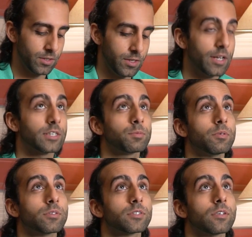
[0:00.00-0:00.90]

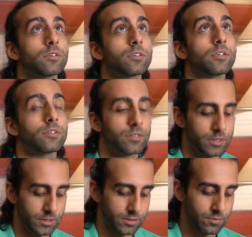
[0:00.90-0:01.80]
Xbox logo
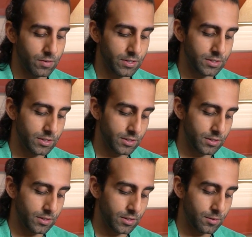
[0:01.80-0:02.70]
is flashing.